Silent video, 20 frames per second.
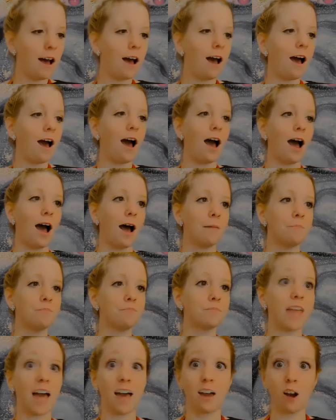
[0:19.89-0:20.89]

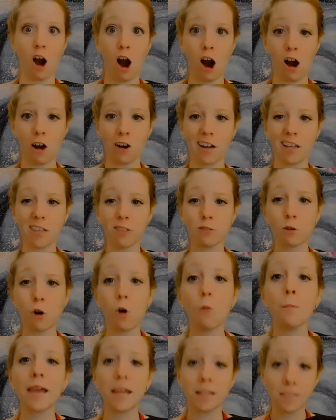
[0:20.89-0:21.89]
that are in the
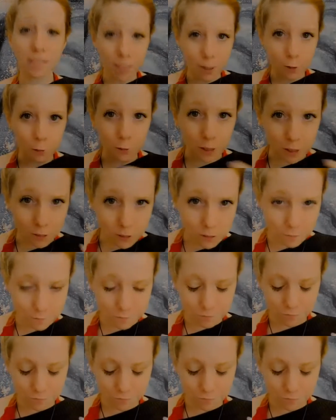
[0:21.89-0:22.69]
romantic field.